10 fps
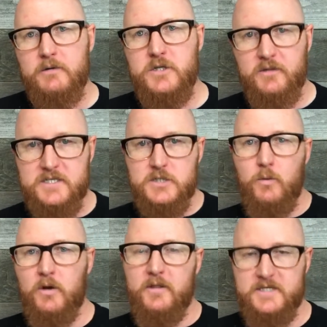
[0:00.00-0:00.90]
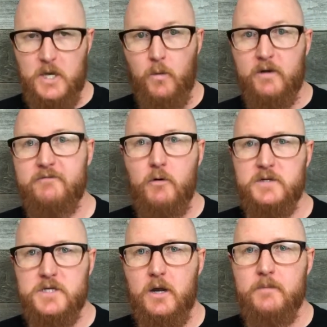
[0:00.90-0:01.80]
So this is one of the things I want to
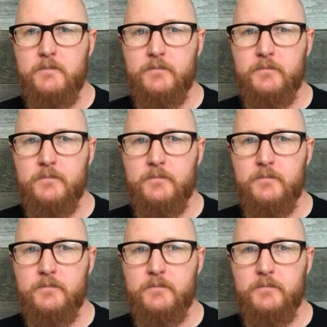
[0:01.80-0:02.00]
focus on.